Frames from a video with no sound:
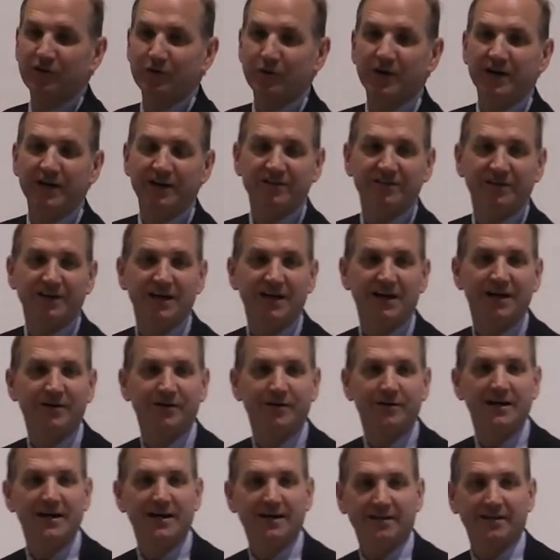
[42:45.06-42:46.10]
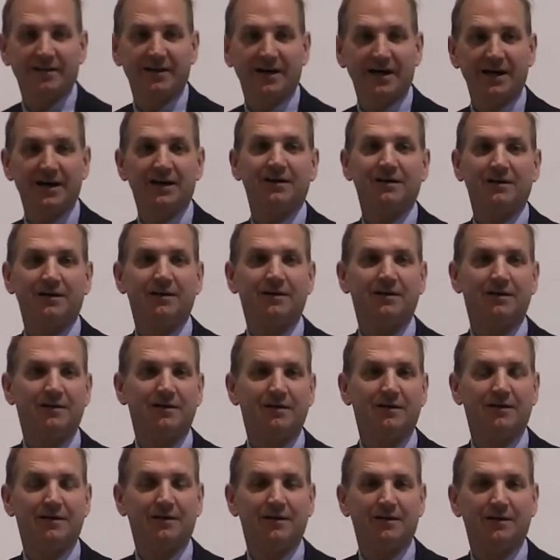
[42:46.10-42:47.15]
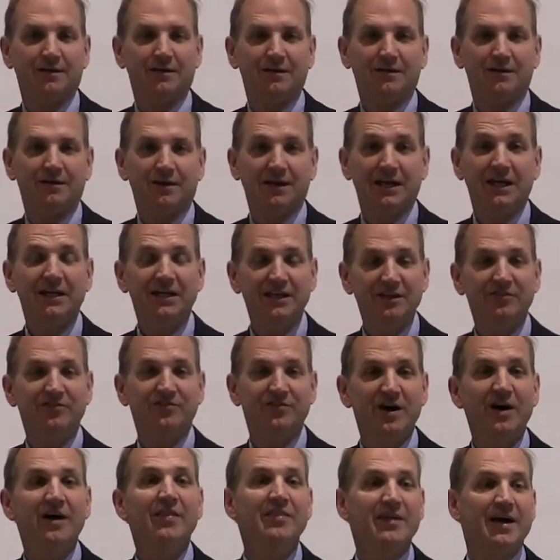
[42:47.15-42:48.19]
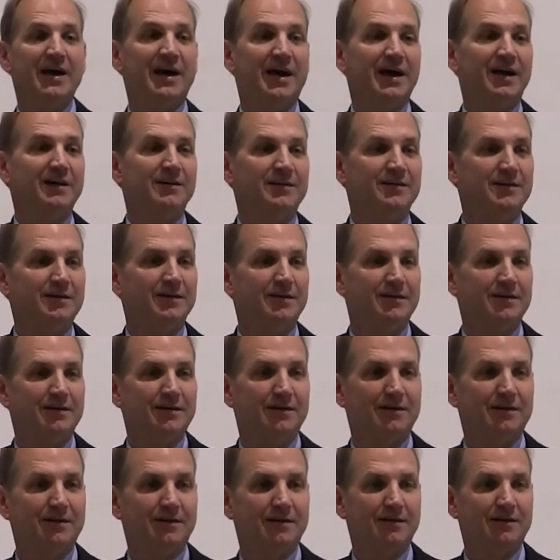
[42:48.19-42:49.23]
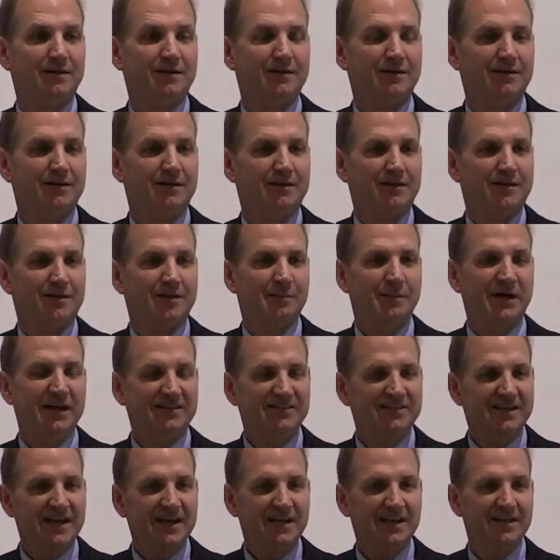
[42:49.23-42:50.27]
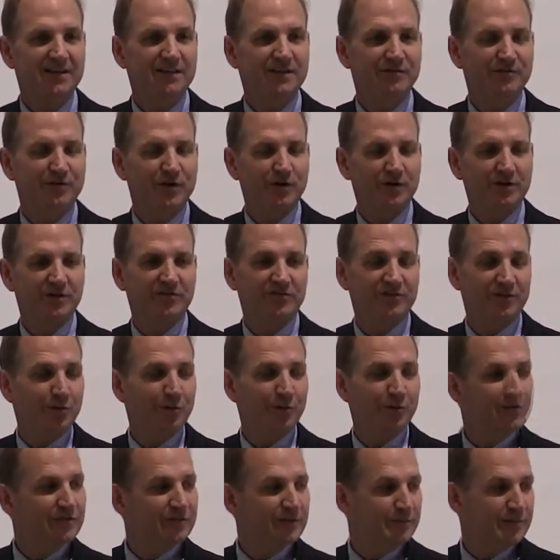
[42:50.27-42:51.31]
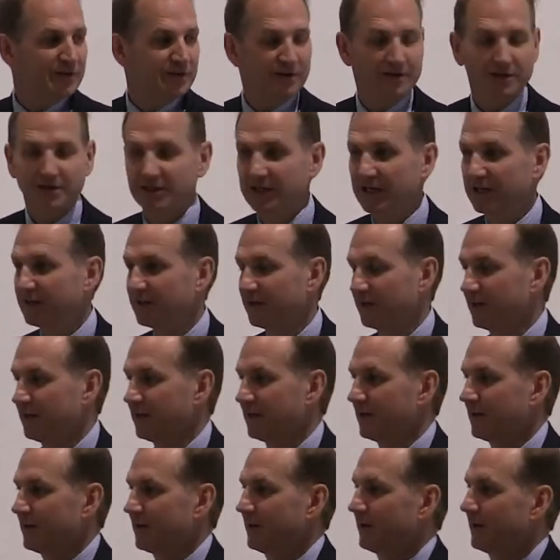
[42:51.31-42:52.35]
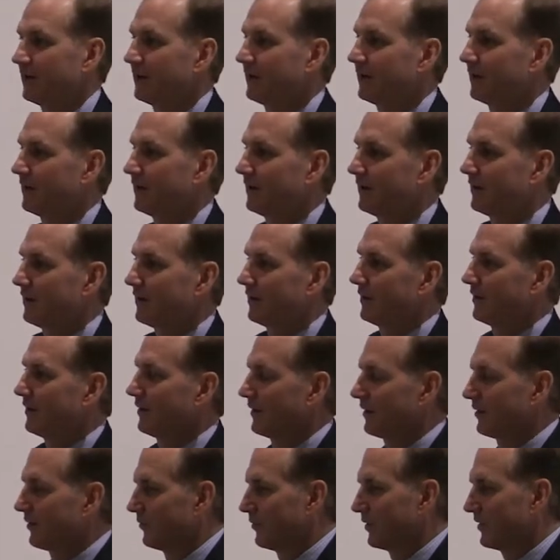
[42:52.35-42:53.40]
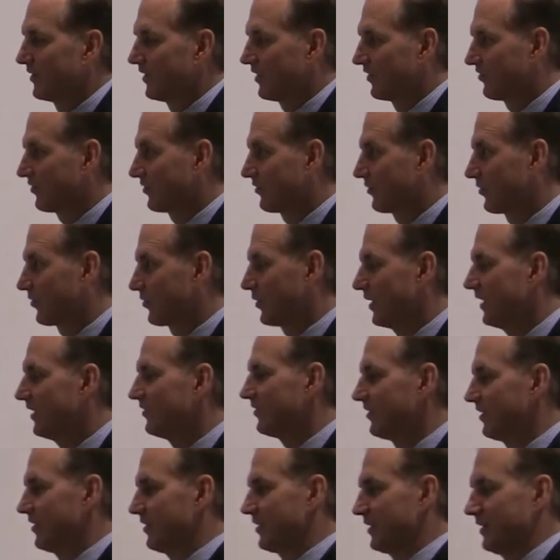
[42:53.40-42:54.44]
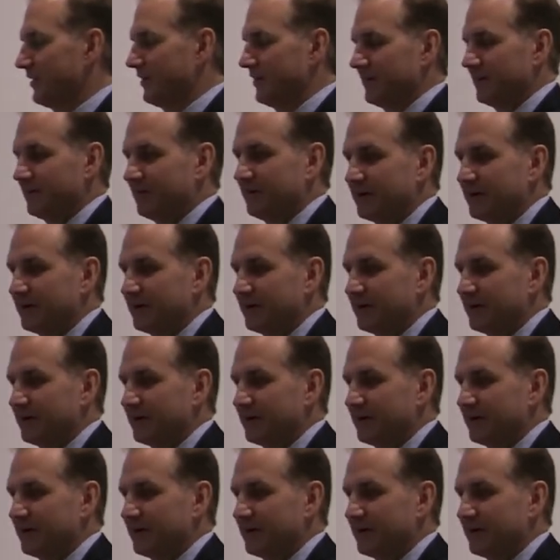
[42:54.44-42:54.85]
great to counteract that. And he's done that by taking the focus away from the Creator with this crazy theory of